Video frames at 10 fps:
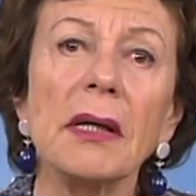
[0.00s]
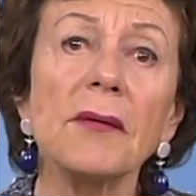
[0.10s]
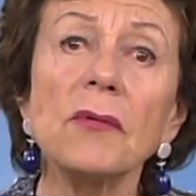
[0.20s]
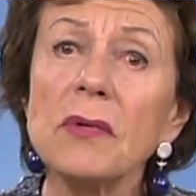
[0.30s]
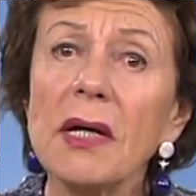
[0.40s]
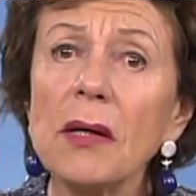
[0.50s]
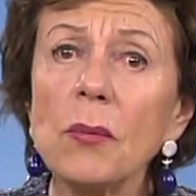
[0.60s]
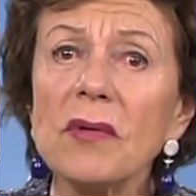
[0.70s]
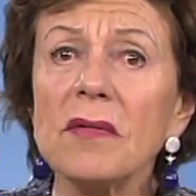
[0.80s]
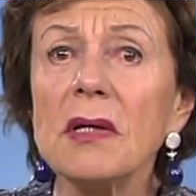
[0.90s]
And today
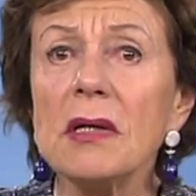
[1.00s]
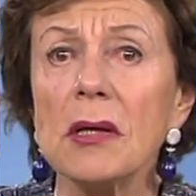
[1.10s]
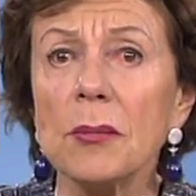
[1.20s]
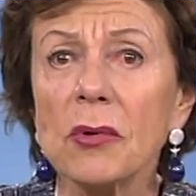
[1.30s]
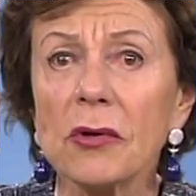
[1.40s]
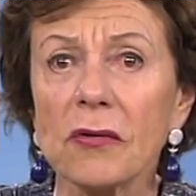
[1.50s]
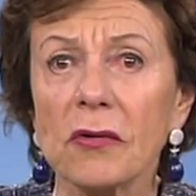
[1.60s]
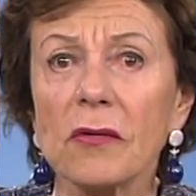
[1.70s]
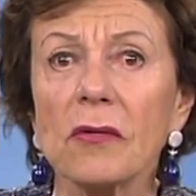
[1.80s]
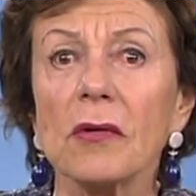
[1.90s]
we see the
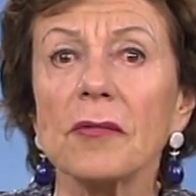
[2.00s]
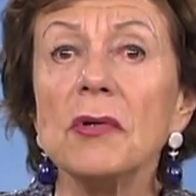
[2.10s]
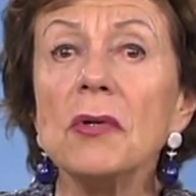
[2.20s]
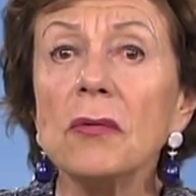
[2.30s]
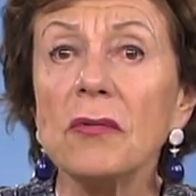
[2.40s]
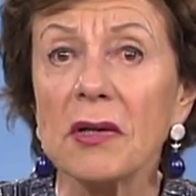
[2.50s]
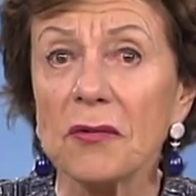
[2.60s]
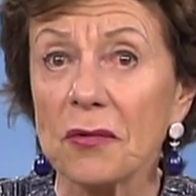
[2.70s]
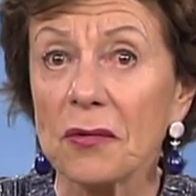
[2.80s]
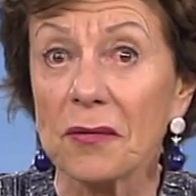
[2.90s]
emergence of a new
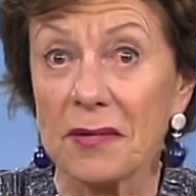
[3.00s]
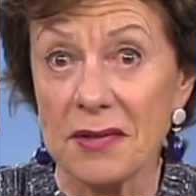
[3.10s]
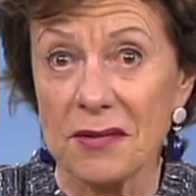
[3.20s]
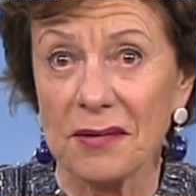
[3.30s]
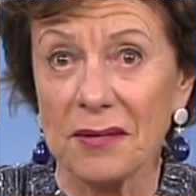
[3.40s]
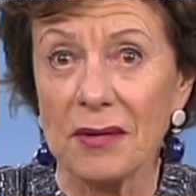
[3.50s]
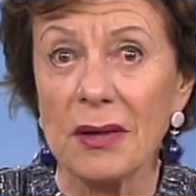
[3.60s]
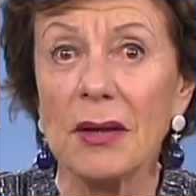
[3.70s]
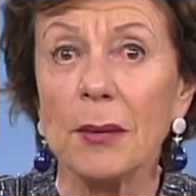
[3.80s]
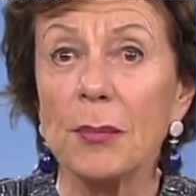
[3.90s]
digital citizen,
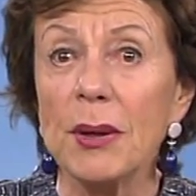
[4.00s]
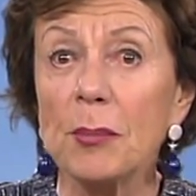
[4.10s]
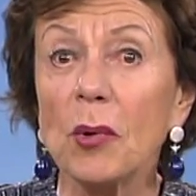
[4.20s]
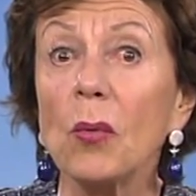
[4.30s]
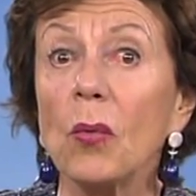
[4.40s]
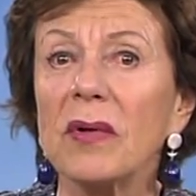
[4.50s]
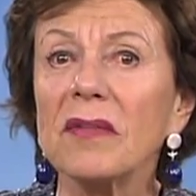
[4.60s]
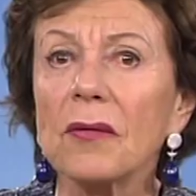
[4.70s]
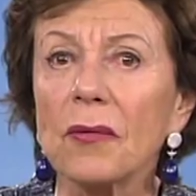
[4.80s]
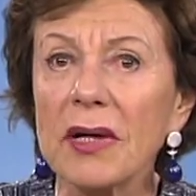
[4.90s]
people
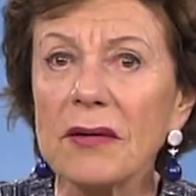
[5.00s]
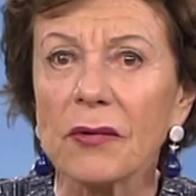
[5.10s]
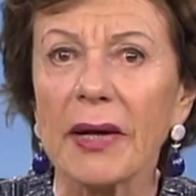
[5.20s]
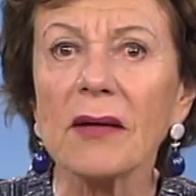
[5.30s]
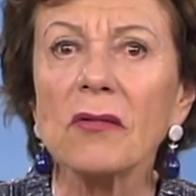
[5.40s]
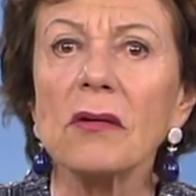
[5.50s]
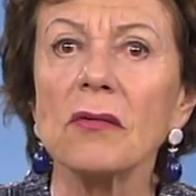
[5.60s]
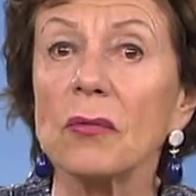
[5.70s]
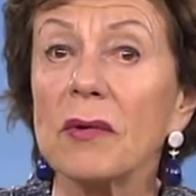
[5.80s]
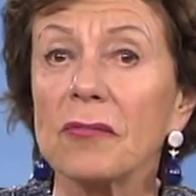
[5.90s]
with greater
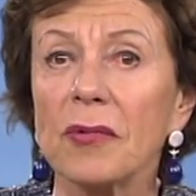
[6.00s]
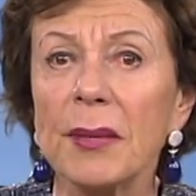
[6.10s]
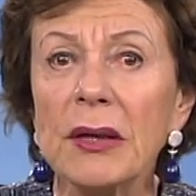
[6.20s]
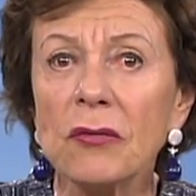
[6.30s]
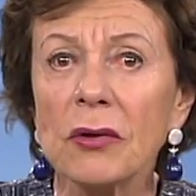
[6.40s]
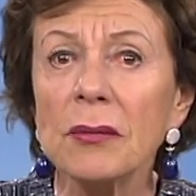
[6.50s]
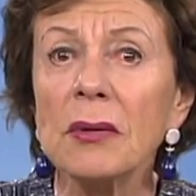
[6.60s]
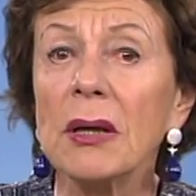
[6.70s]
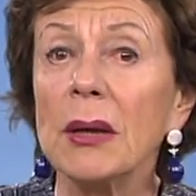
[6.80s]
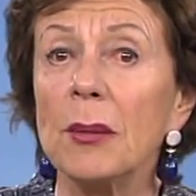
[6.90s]
access to information,
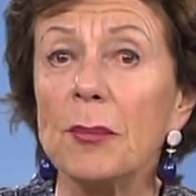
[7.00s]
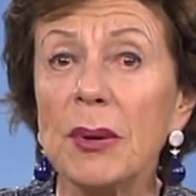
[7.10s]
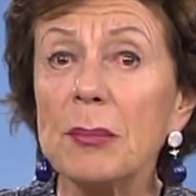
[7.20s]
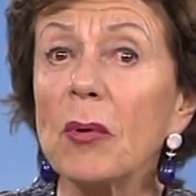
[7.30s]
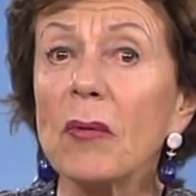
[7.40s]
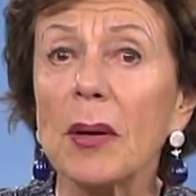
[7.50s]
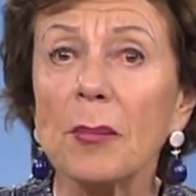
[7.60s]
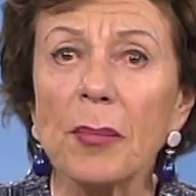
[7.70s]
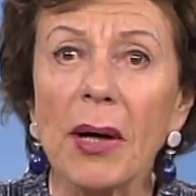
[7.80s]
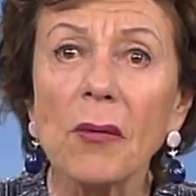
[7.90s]
people
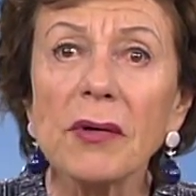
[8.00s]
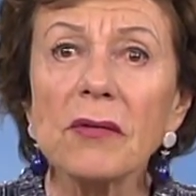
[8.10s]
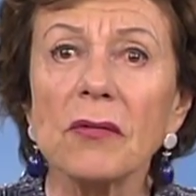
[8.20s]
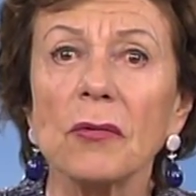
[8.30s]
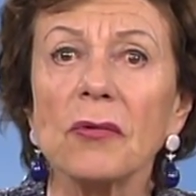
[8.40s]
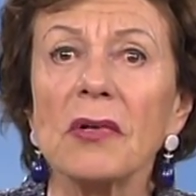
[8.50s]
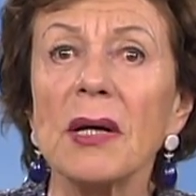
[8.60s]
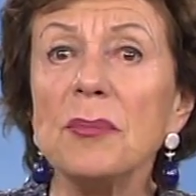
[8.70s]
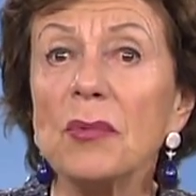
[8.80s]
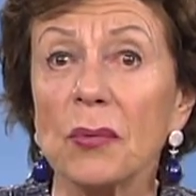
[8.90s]
empowered to
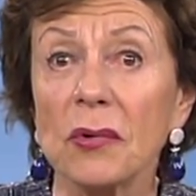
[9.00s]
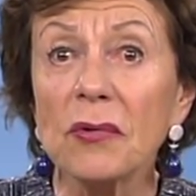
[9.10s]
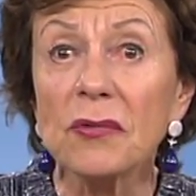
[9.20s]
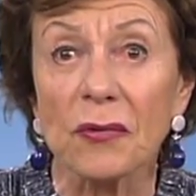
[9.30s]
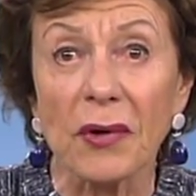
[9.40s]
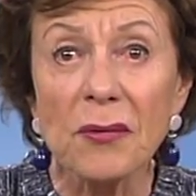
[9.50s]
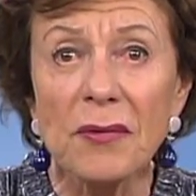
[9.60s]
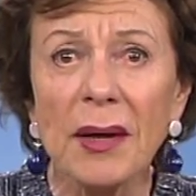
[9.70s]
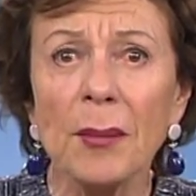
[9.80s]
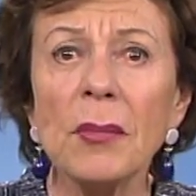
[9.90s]
shape the world around
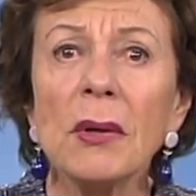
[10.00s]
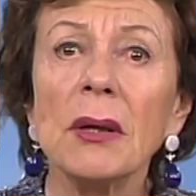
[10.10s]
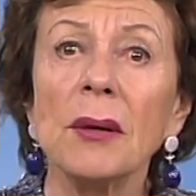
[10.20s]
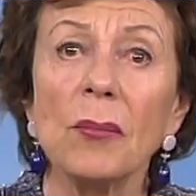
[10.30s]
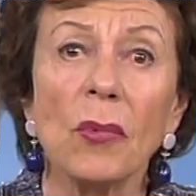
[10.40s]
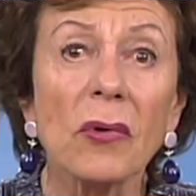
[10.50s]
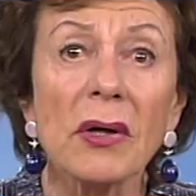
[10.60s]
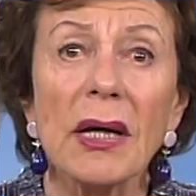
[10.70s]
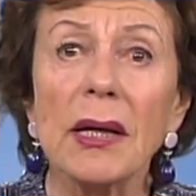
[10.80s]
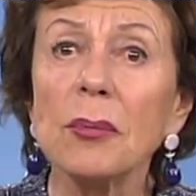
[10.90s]
them,
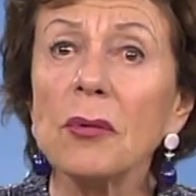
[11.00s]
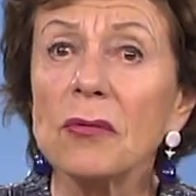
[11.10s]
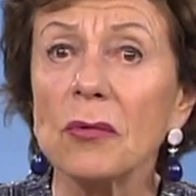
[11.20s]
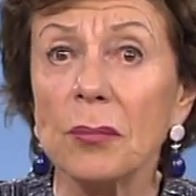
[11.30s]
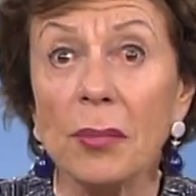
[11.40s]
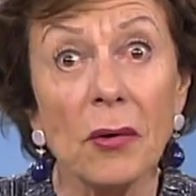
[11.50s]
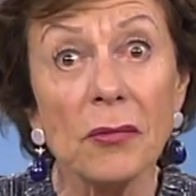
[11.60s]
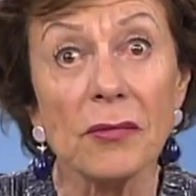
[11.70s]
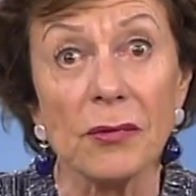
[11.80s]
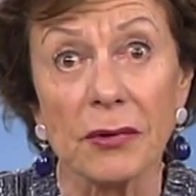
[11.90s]
more able to
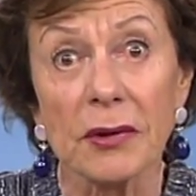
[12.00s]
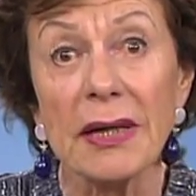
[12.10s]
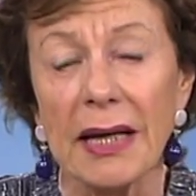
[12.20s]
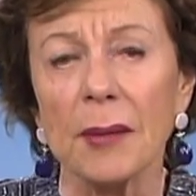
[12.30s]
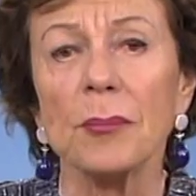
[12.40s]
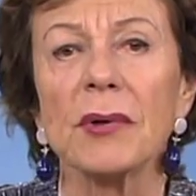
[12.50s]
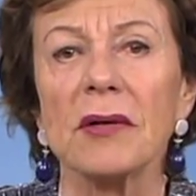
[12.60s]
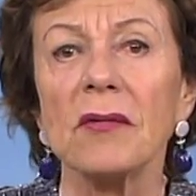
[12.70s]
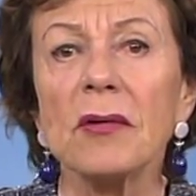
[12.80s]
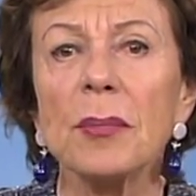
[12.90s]
both learn and
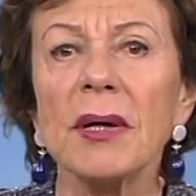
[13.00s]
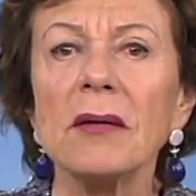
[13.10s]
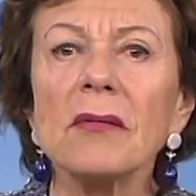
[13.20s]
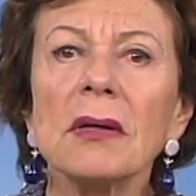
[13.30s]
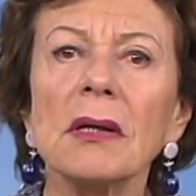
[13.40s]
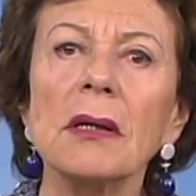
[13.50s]
participate.